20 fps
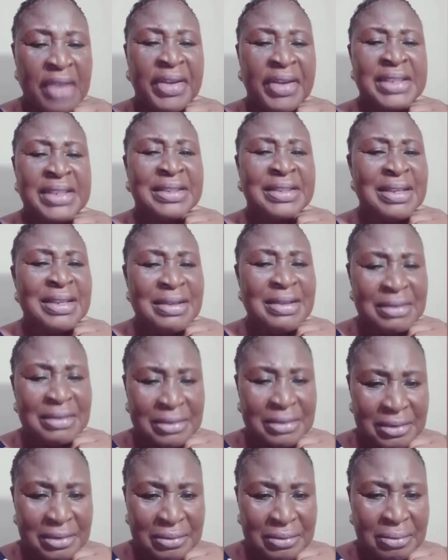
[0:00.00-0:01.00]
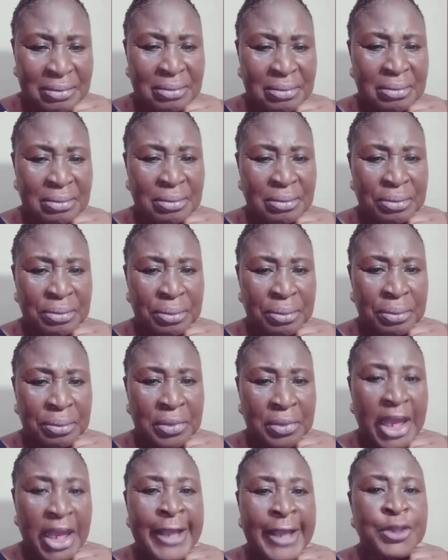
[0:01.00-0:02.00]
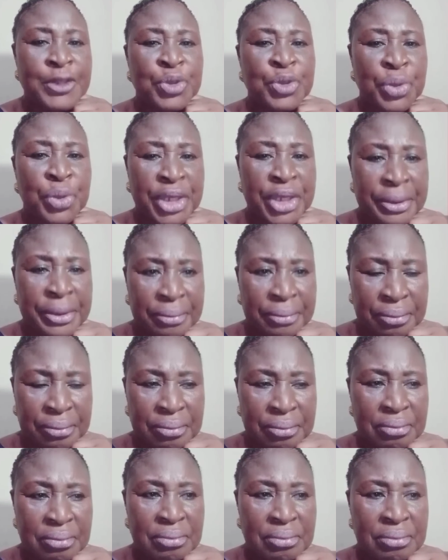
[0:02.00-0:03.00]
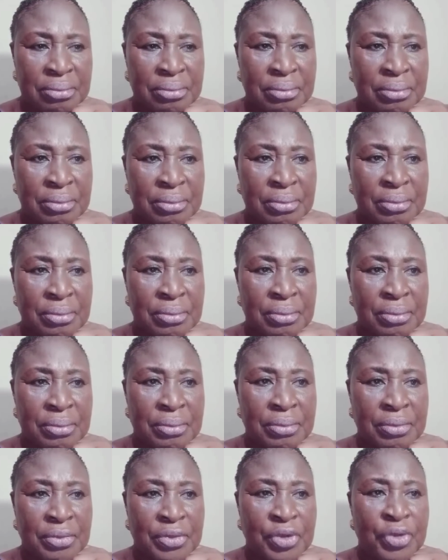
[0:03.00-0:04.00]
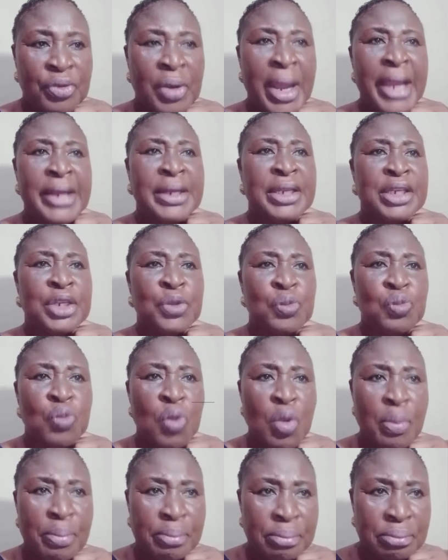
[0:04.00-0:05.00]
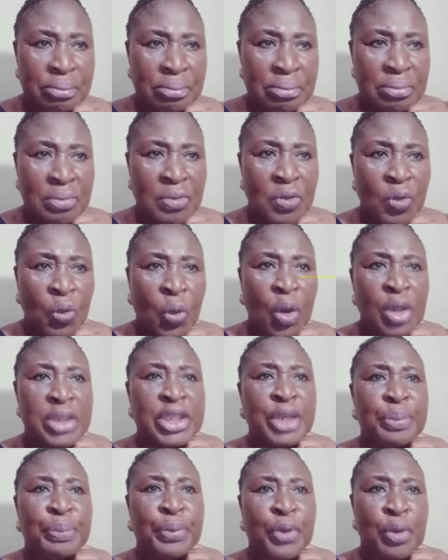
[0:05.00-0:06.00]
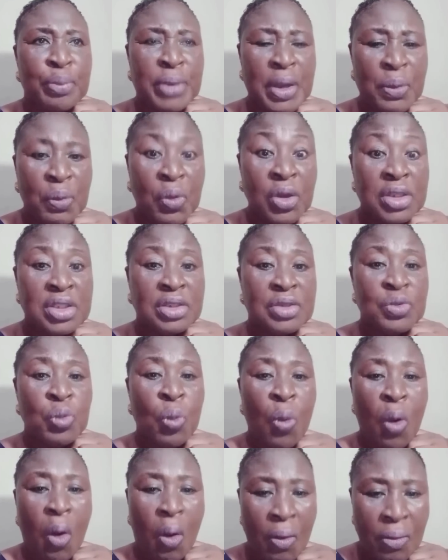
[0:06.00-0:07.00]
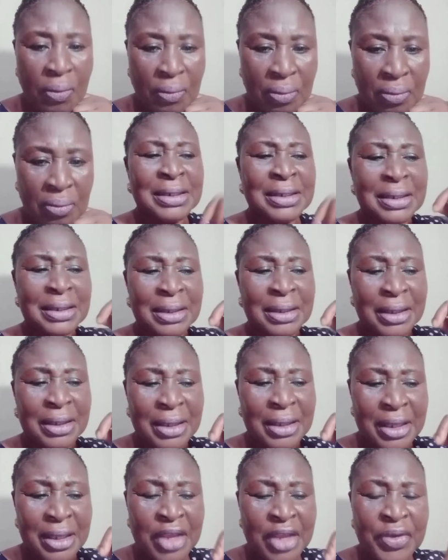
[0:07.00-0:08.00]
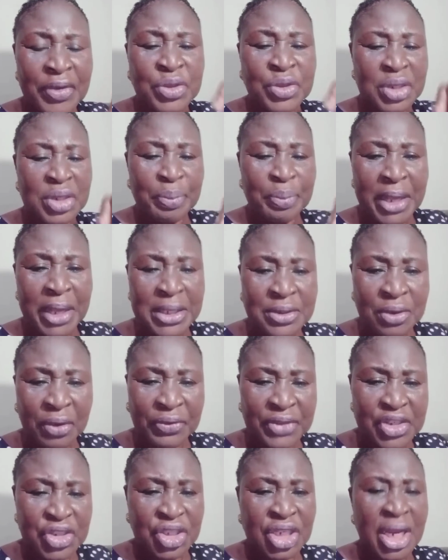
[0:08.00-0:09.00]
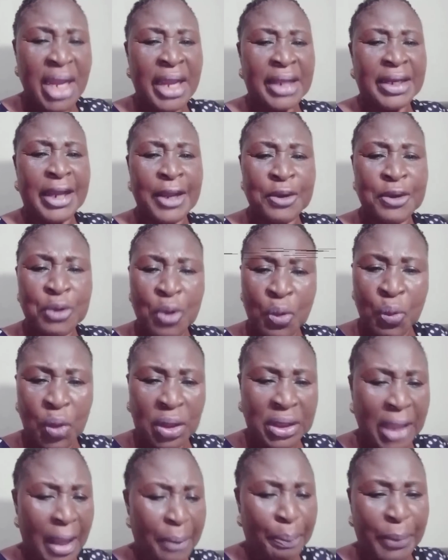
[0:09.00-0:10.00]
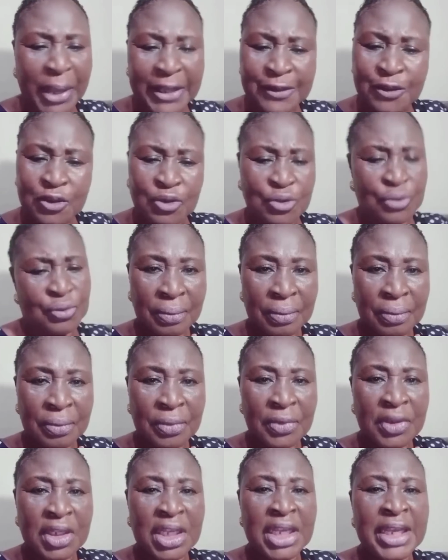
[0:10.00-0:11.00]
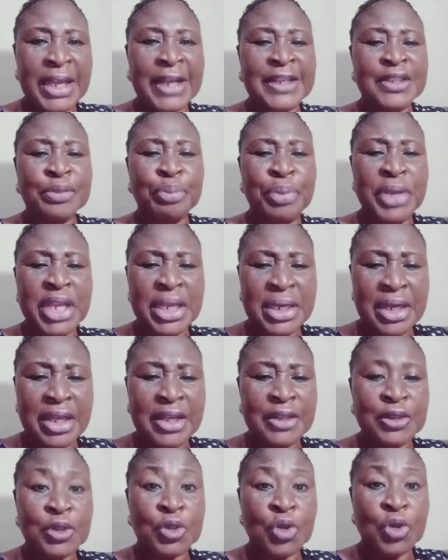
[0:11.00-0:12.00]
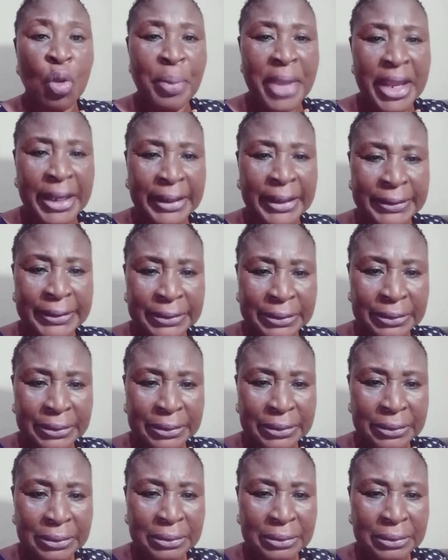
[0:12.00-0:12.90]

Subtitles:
ever since I took him. Right in the womb was a problem, was war. Even to the birth of the child, I know what I passed through. He has been a torment